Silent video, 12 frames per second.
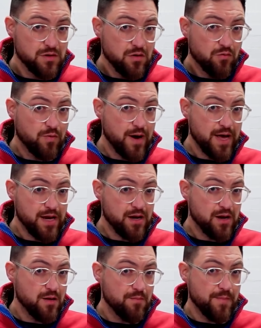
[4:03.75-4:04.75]
when
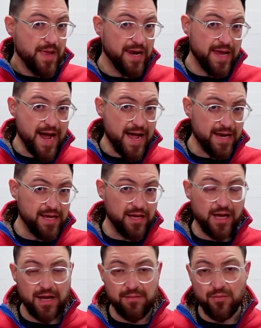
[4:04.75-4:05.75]
Alli
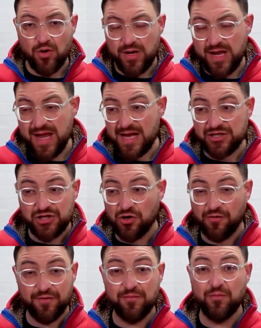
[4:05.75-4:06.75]
came on, he actually
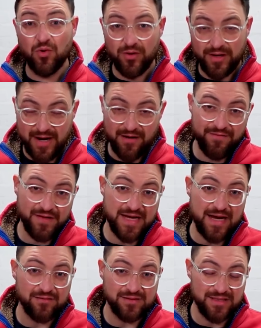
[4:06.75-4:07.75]
offered more than Alfie
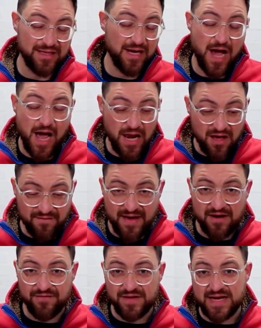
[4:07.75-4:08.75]
Doughty. Like, I love
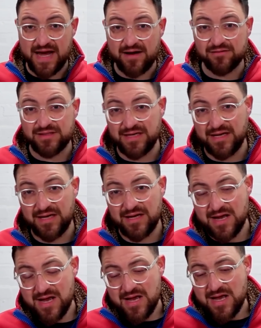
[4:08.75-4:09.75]
Alfie Doughty.
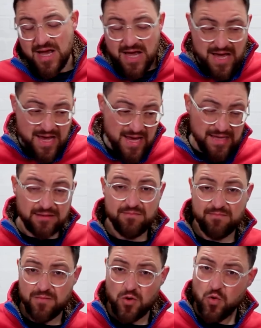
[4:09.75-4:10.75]
He
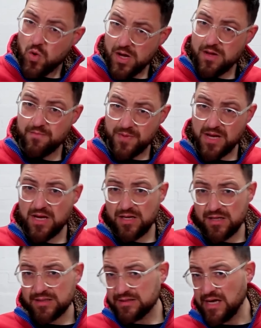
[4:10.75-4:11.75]
hasn't quite
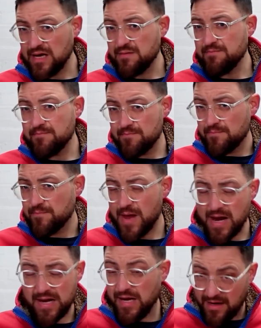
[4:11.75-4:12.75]
been the same.
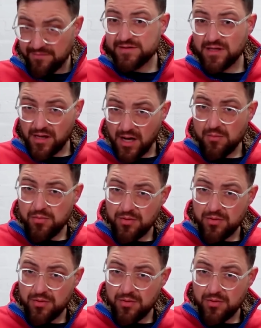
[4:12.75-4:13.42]
He loves the club.